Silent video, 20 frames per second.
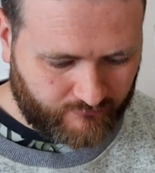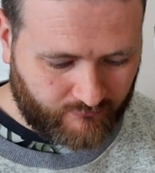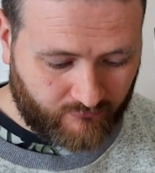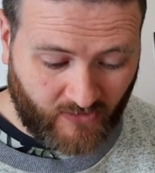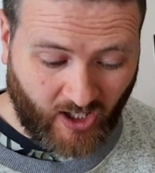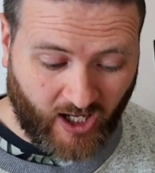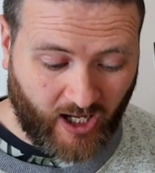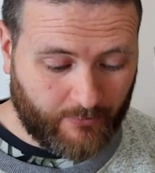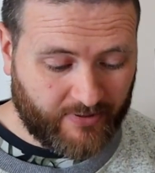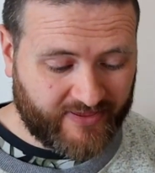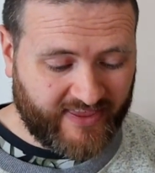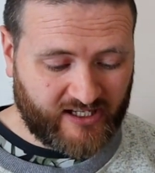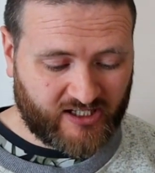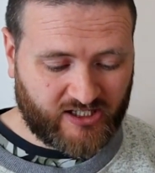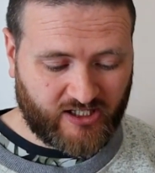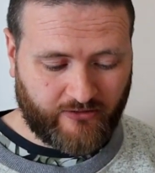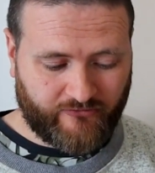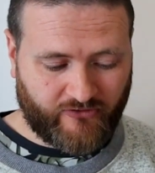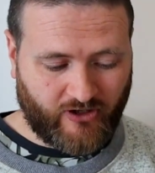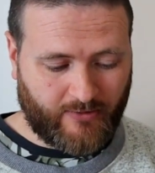But thank
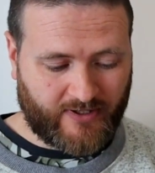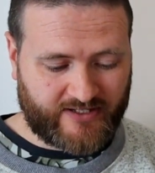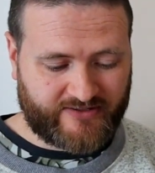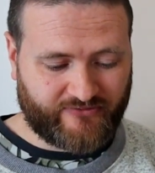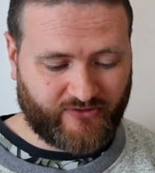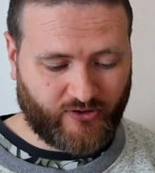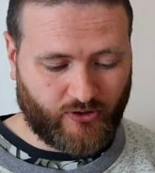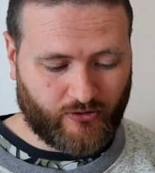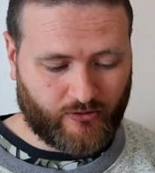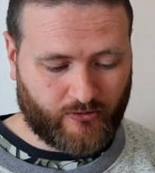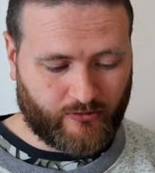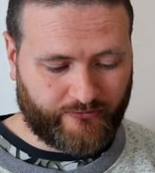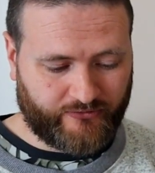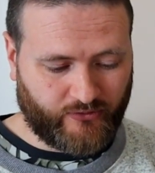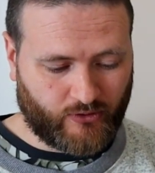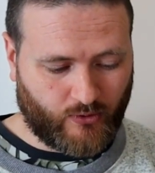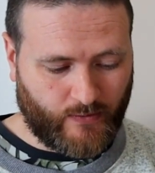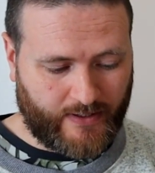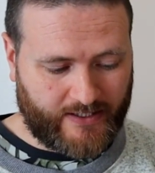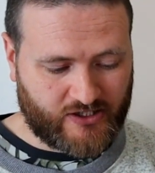you very much for
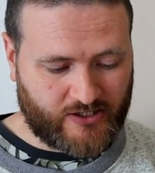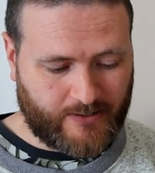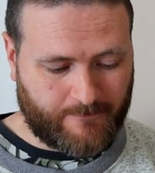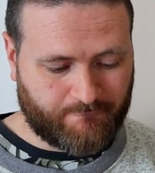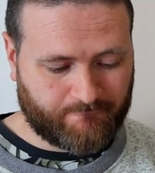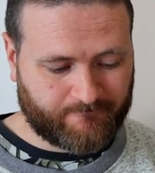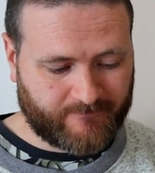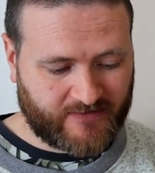your question.